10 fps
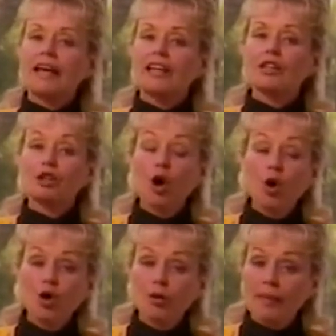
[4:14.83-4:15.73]
a
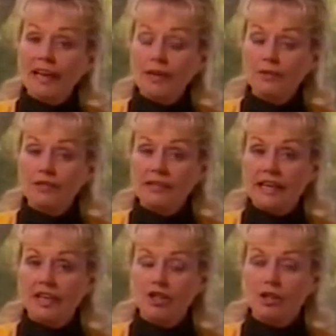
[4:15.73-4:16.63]
local
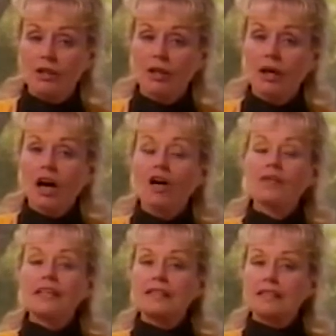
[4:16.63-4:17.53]
manifestation of
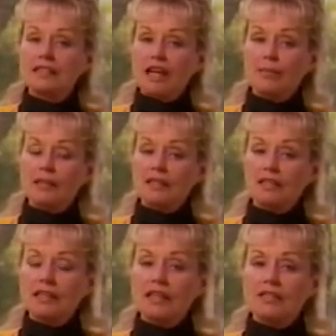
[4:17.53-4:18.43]
a systemic
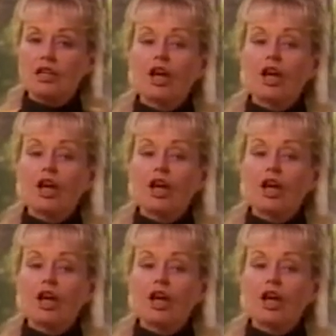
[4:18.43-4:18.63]
disease.